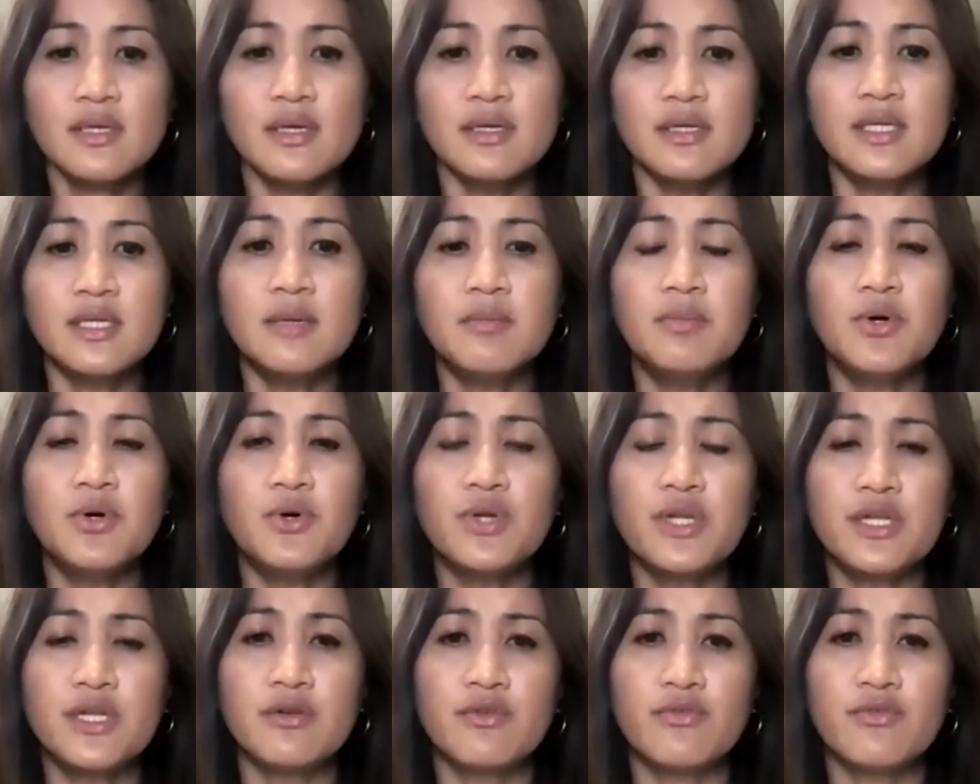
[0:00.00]
the
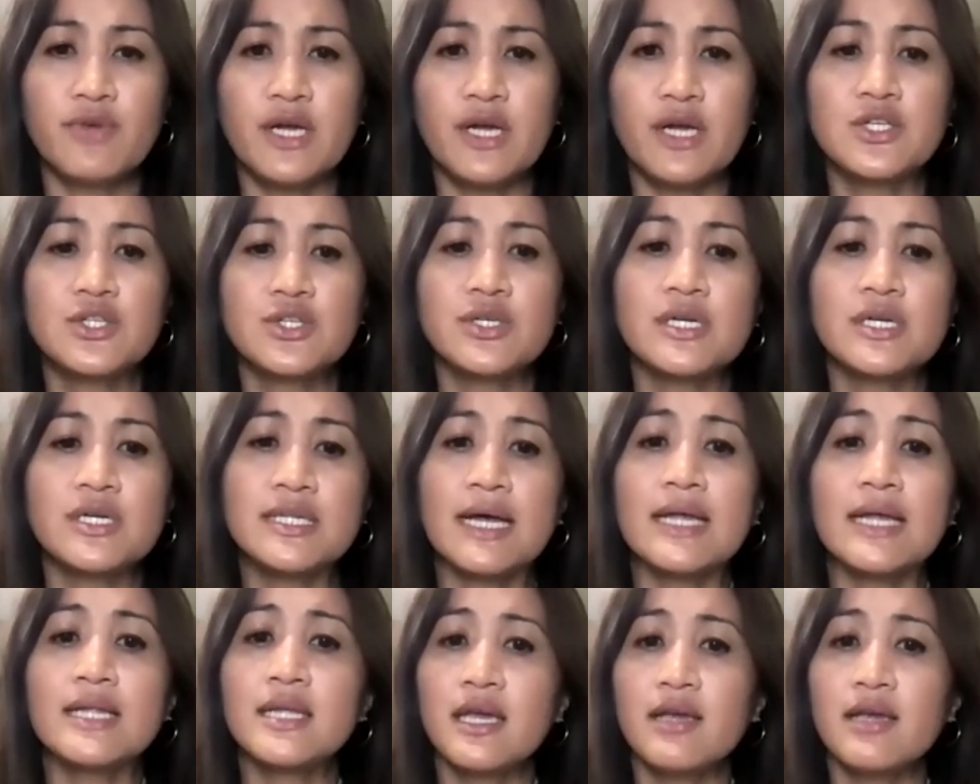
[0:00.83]
bone and the fracture, and
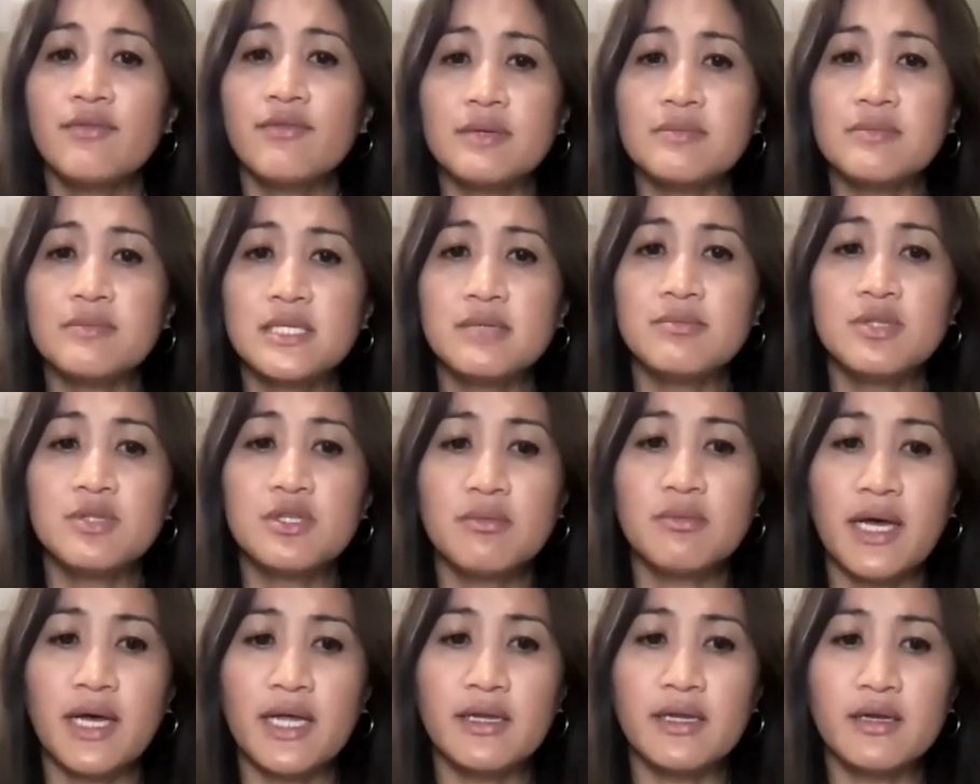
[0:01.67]
that gave them
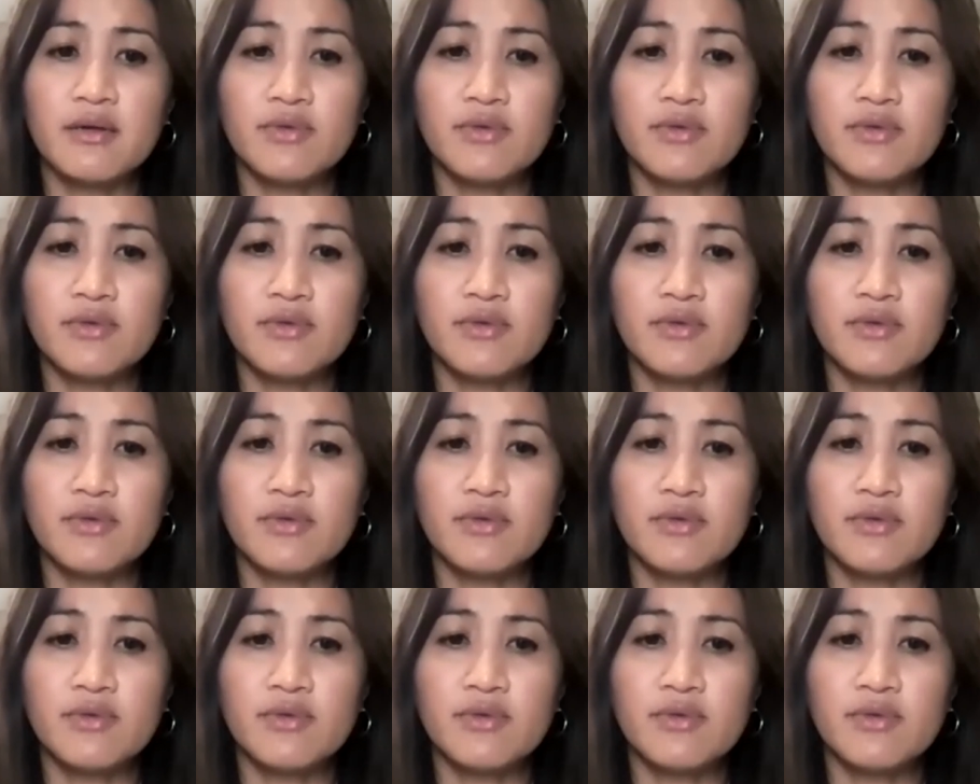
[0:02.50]
symptomatic